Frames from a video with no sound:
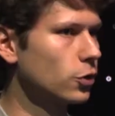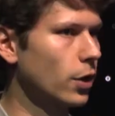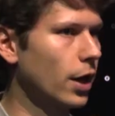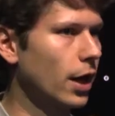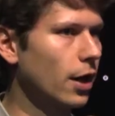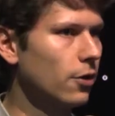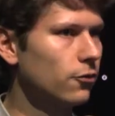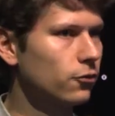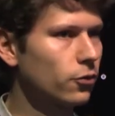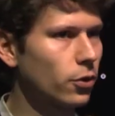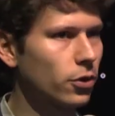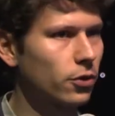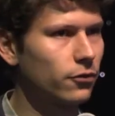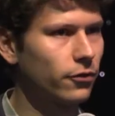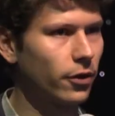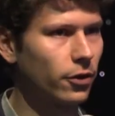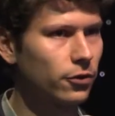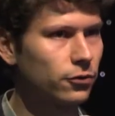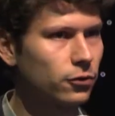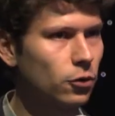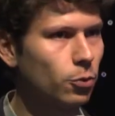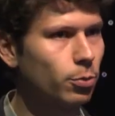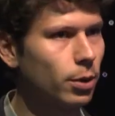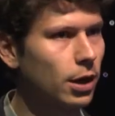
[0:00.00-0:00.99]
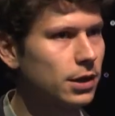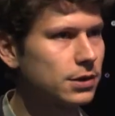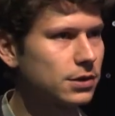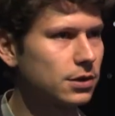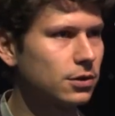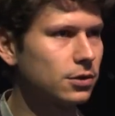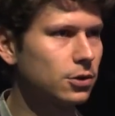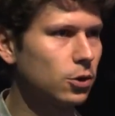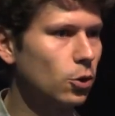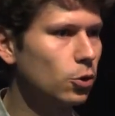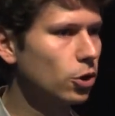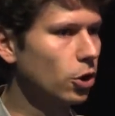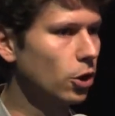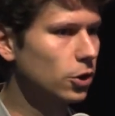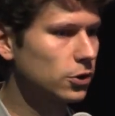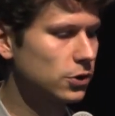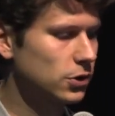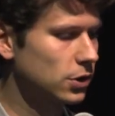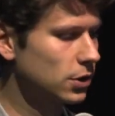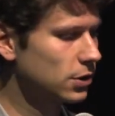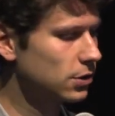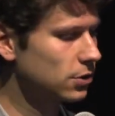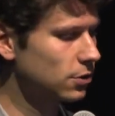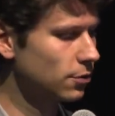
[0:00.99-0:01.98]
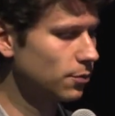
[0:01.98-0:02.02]
to have with a very robust and
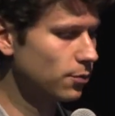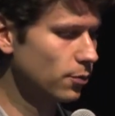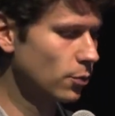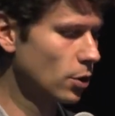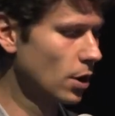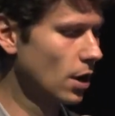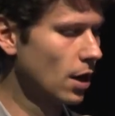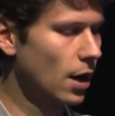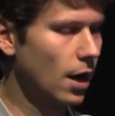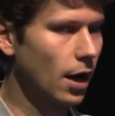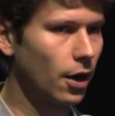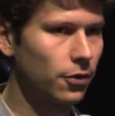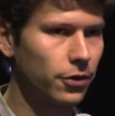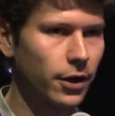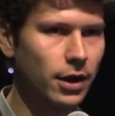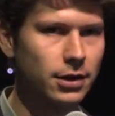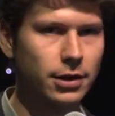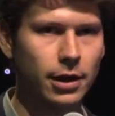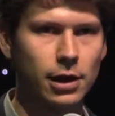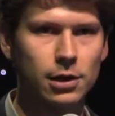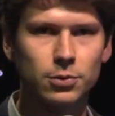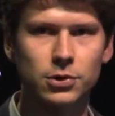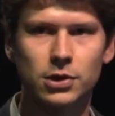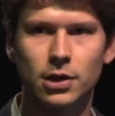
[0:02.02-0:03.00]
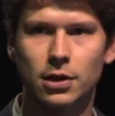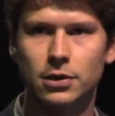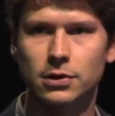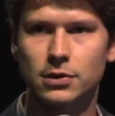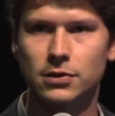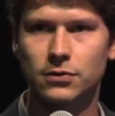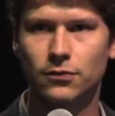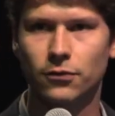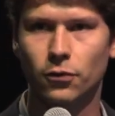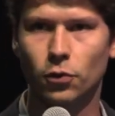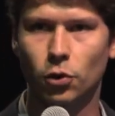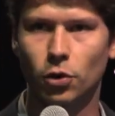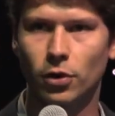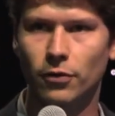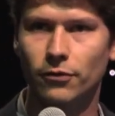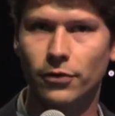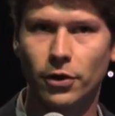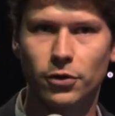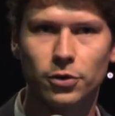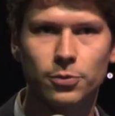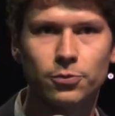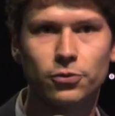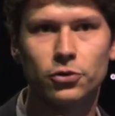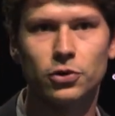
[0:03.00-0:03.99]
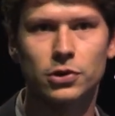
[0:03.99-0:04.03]
low-cost system, and that helps us for
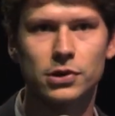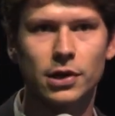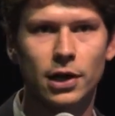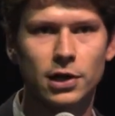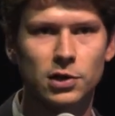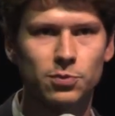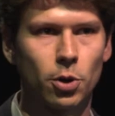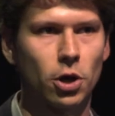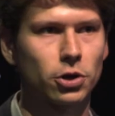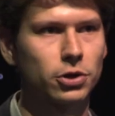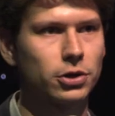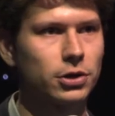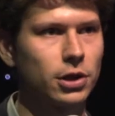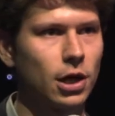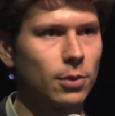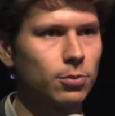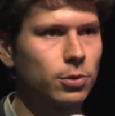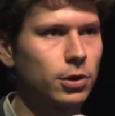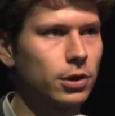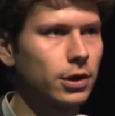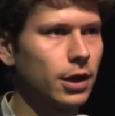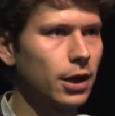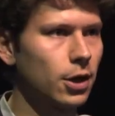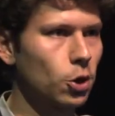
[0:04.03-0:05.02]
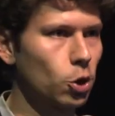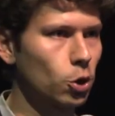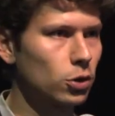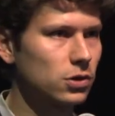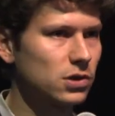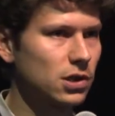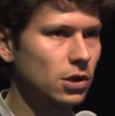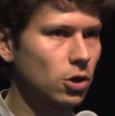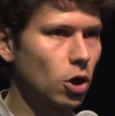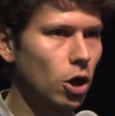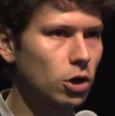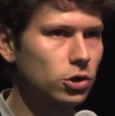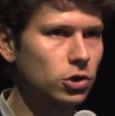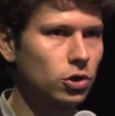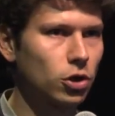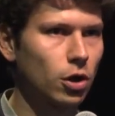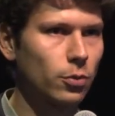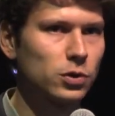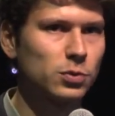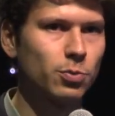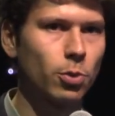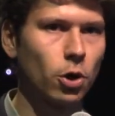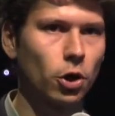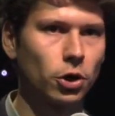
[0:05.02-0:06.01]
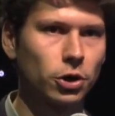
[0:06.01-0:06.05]
very precise parking applications and
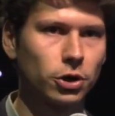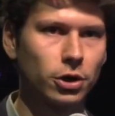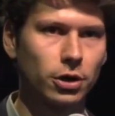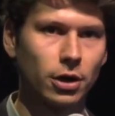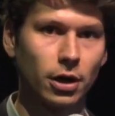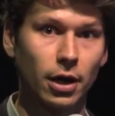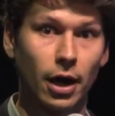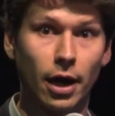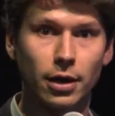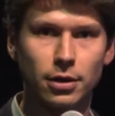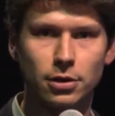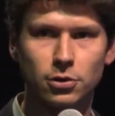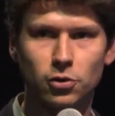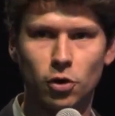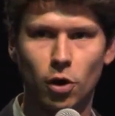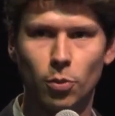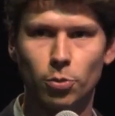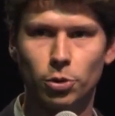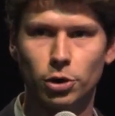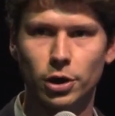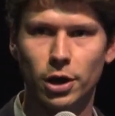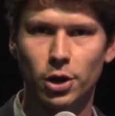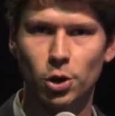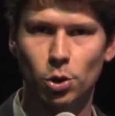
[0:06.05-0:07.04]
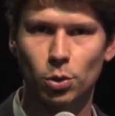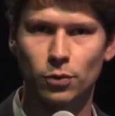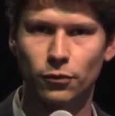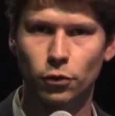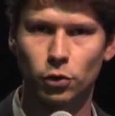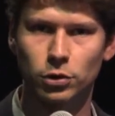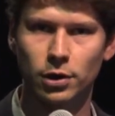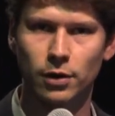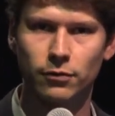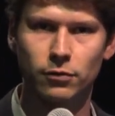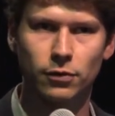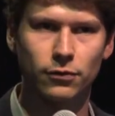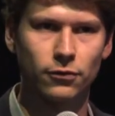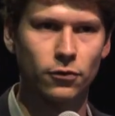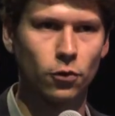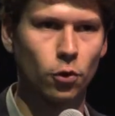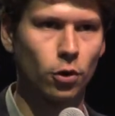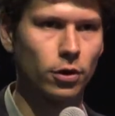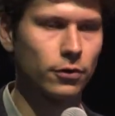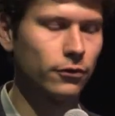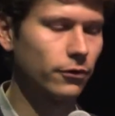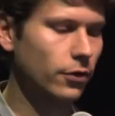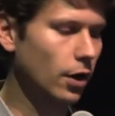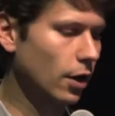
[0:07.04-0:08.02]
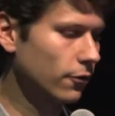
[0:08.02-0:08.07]
autonomous parking, and in combination for level
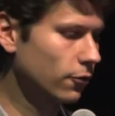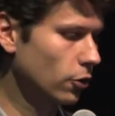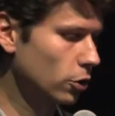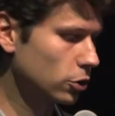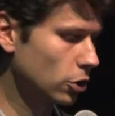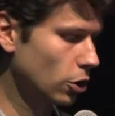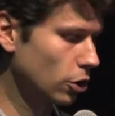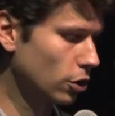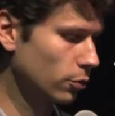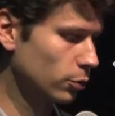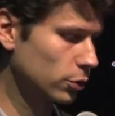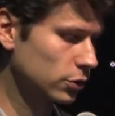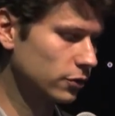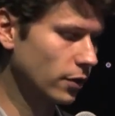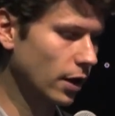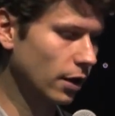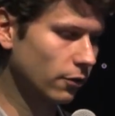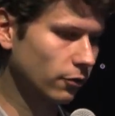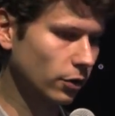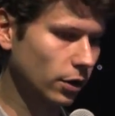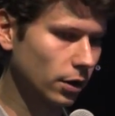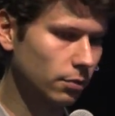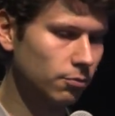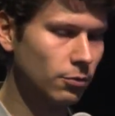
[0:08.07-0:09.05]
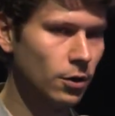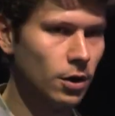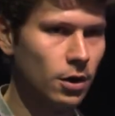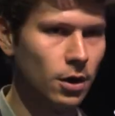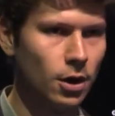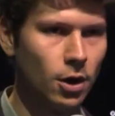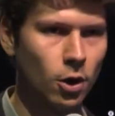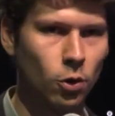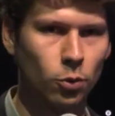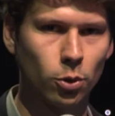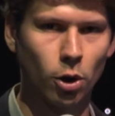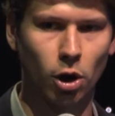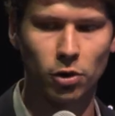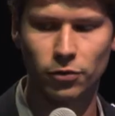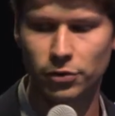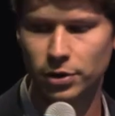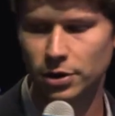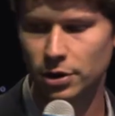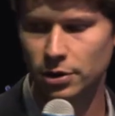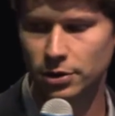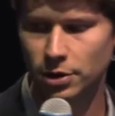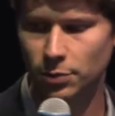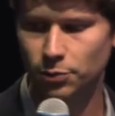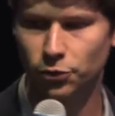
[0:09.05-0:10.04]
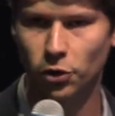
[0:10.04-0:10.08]
4 and 5 autonomous driving. We
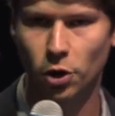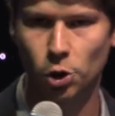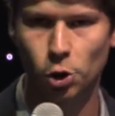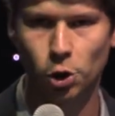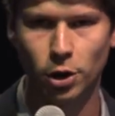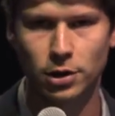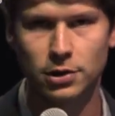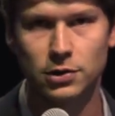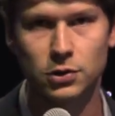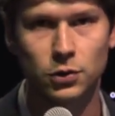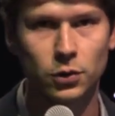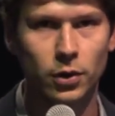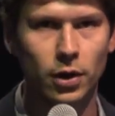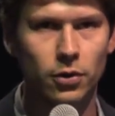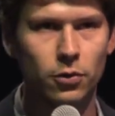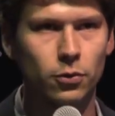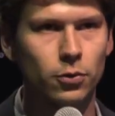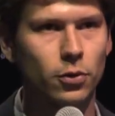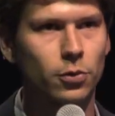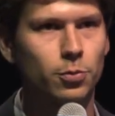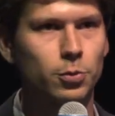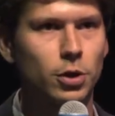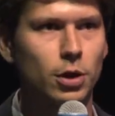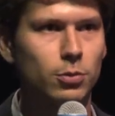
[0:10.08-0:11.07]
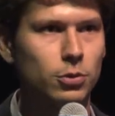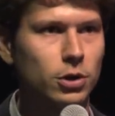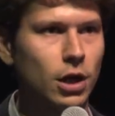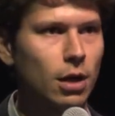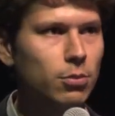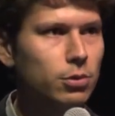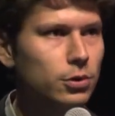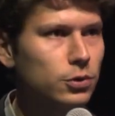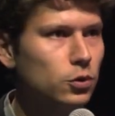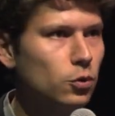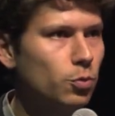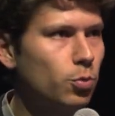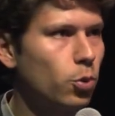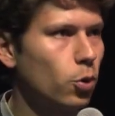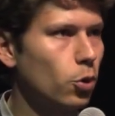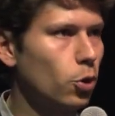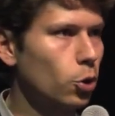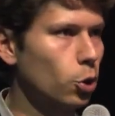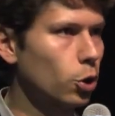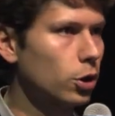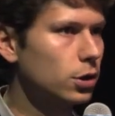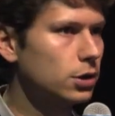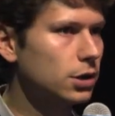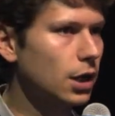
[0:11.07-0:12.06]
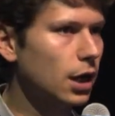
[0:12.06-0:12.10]
already did projects together with BMW,
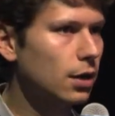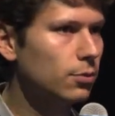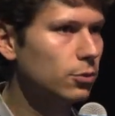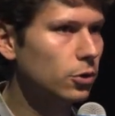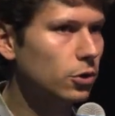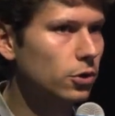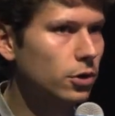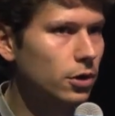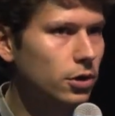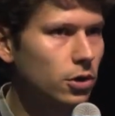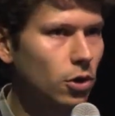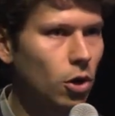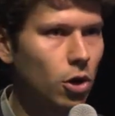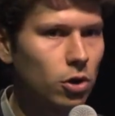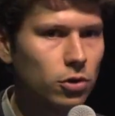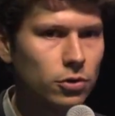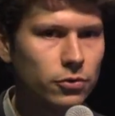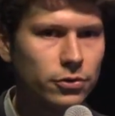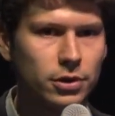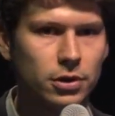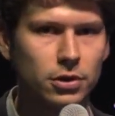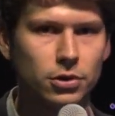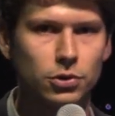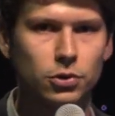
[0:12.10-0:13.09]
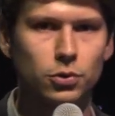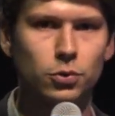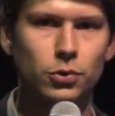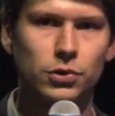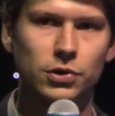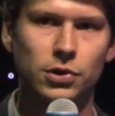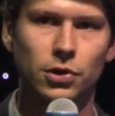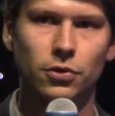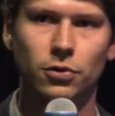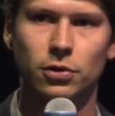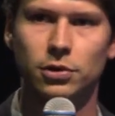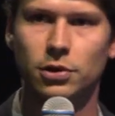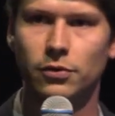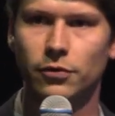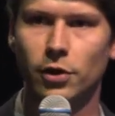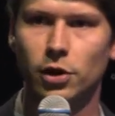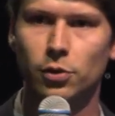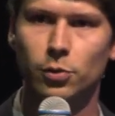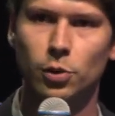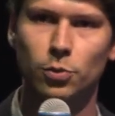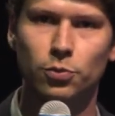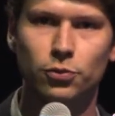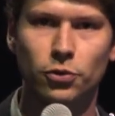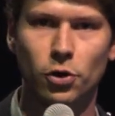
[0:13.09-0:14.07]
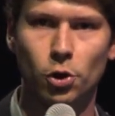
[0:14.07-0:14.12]
Porsche and Daimler, and already in 2 serial
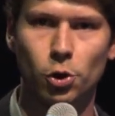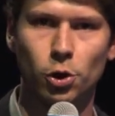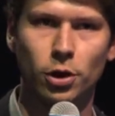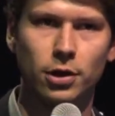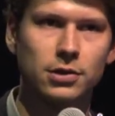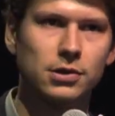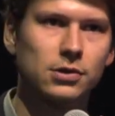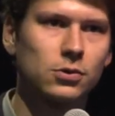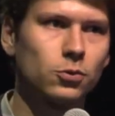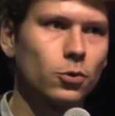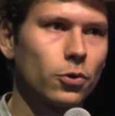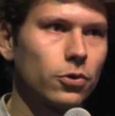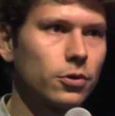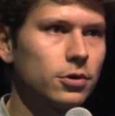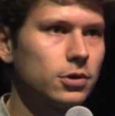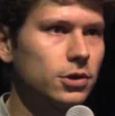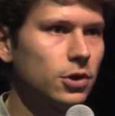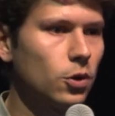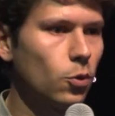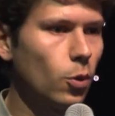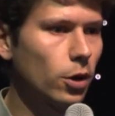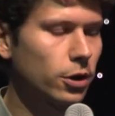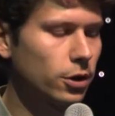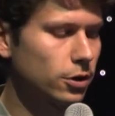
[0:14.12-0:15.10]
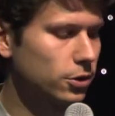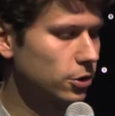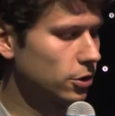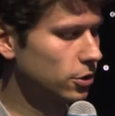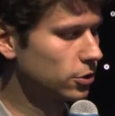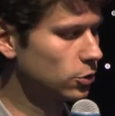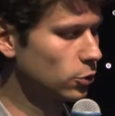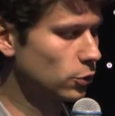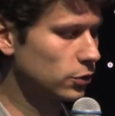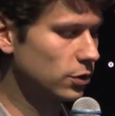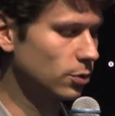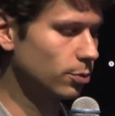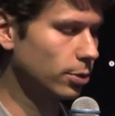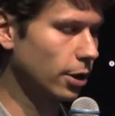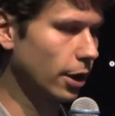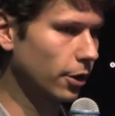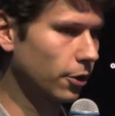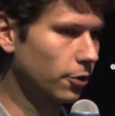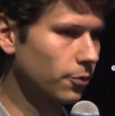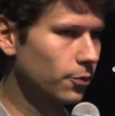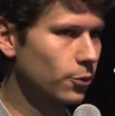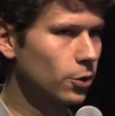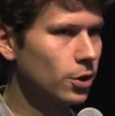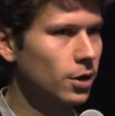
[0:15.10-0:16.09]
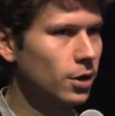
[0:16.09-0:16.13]
development projects with a tier 1 and tier 2 supplier.